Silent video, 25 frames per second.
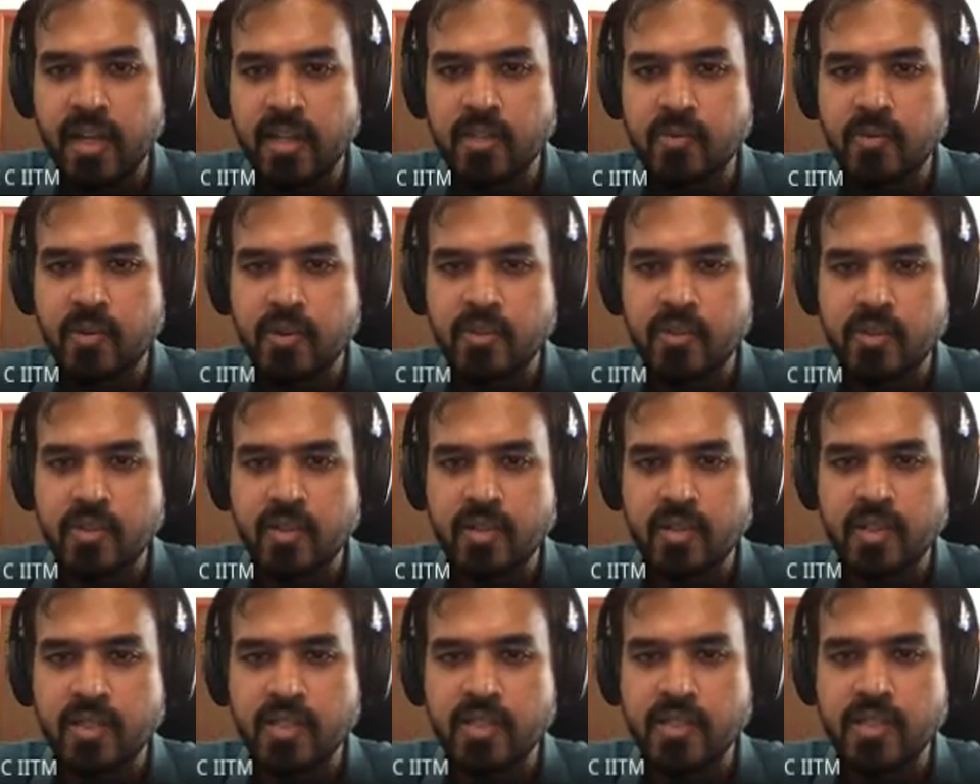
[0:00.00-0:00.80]
right?
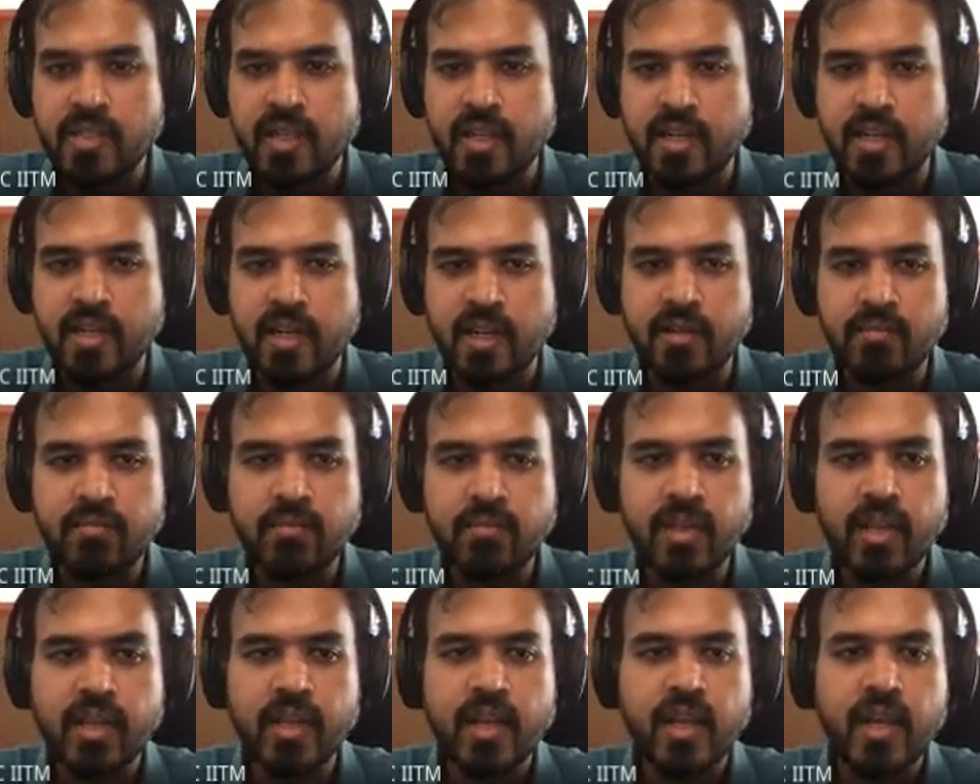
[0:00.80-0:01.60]
You can only
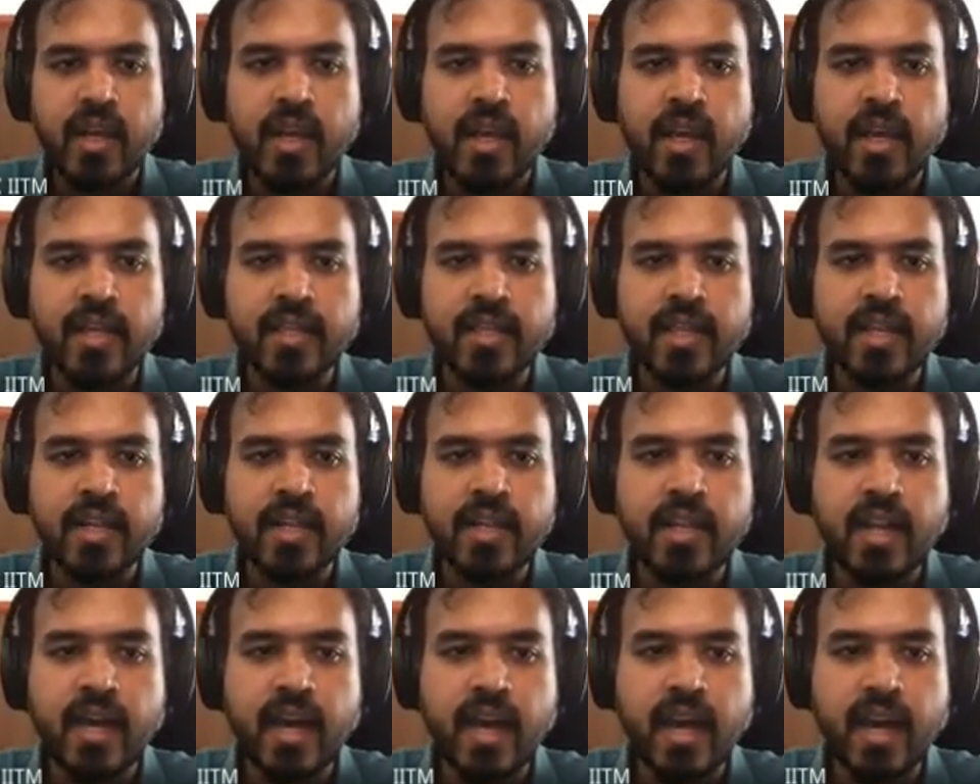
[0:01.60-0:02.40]
construct
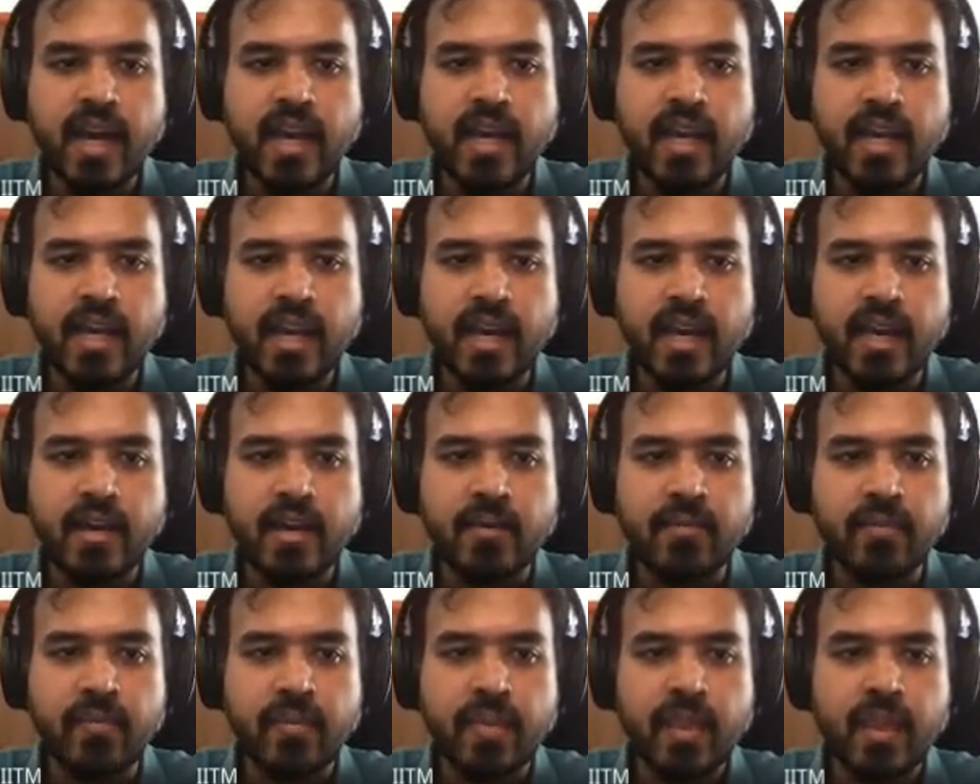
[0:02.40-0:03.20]
proofs for
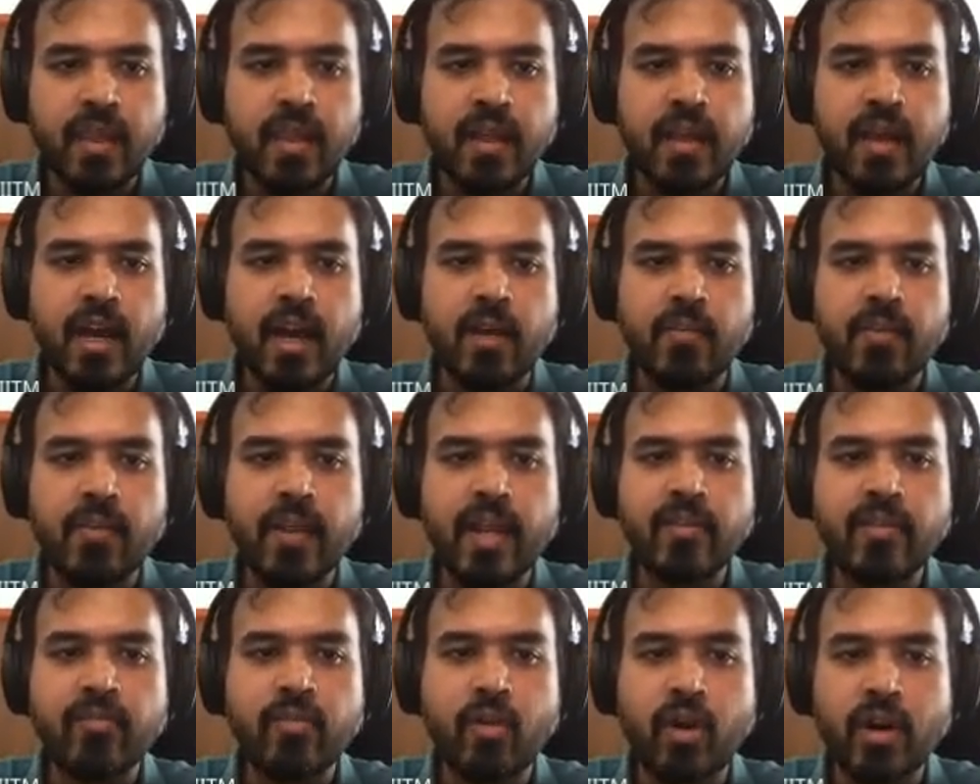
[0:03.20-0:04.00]
something
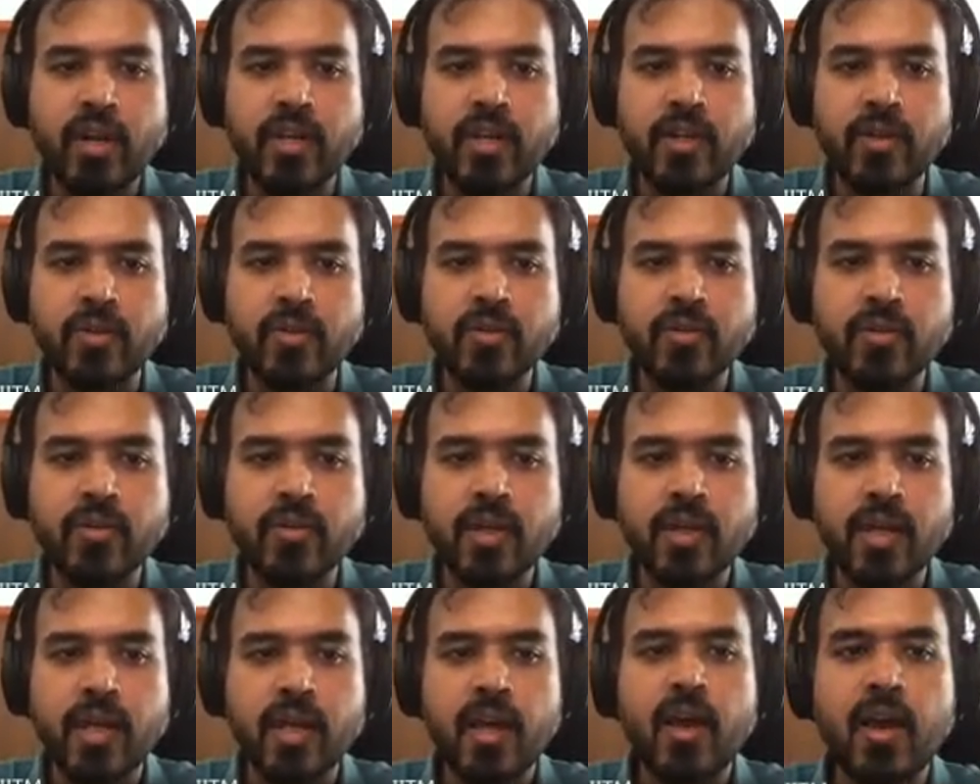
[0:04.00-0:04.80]
equal to the same
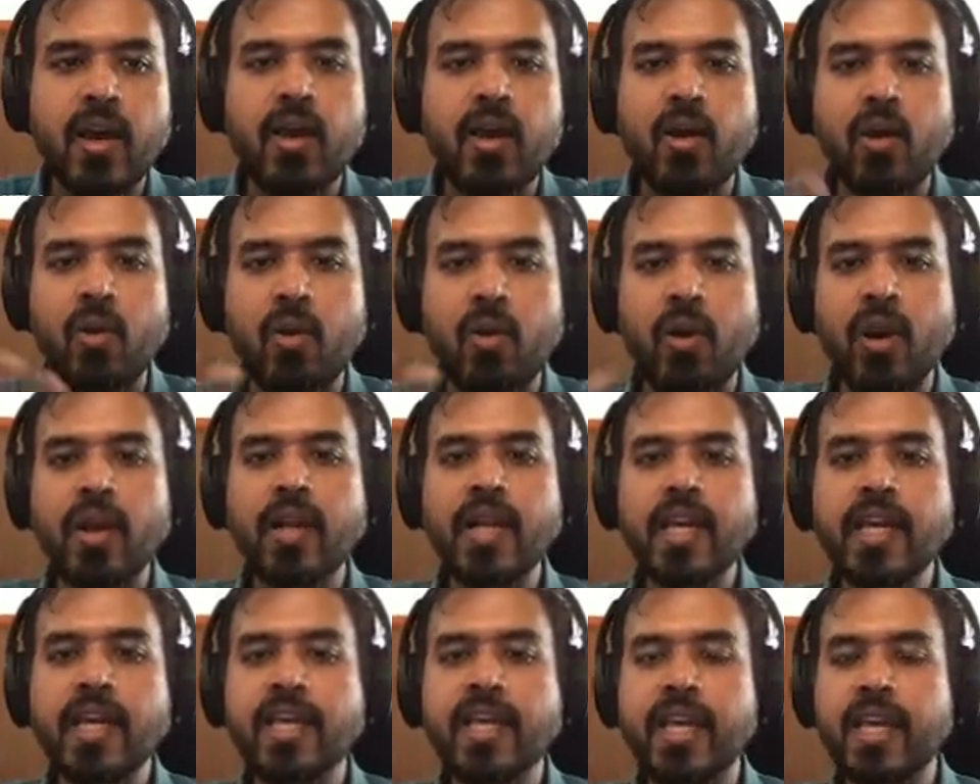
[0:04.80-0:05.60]
thing. You
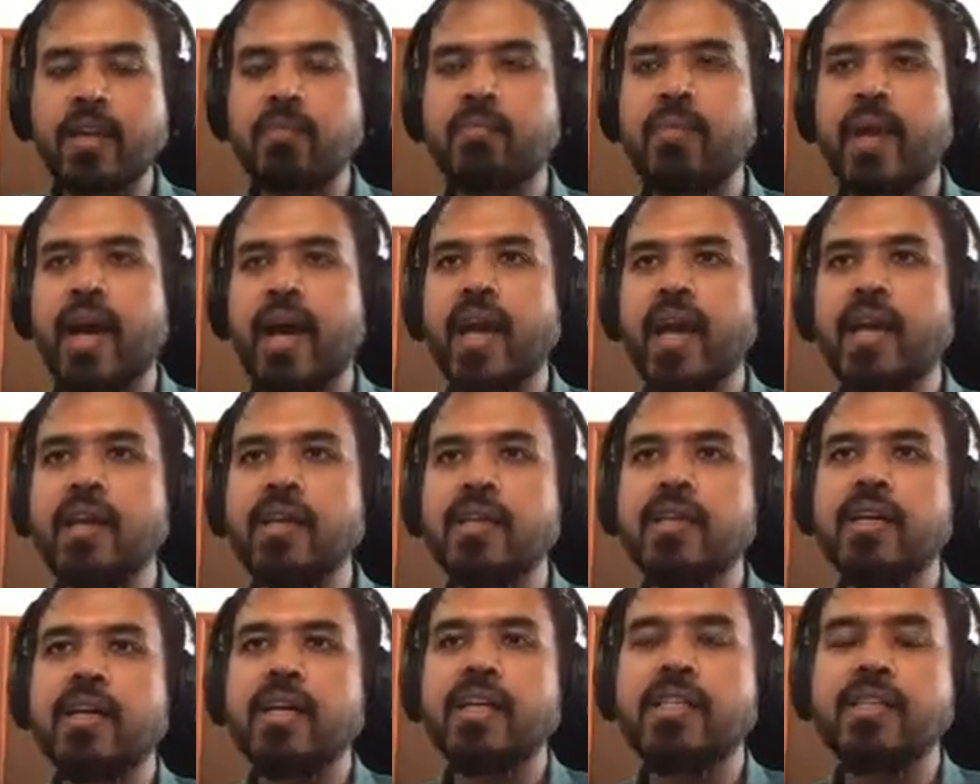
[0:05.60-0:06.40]
cannot ever
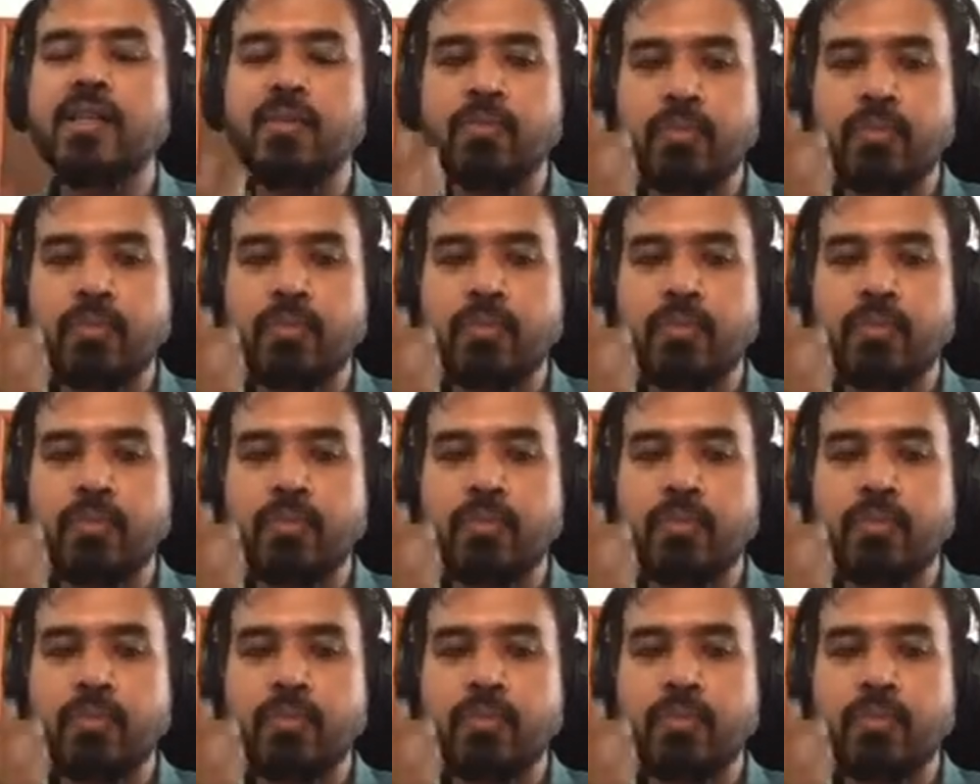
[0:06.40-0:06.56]
construct a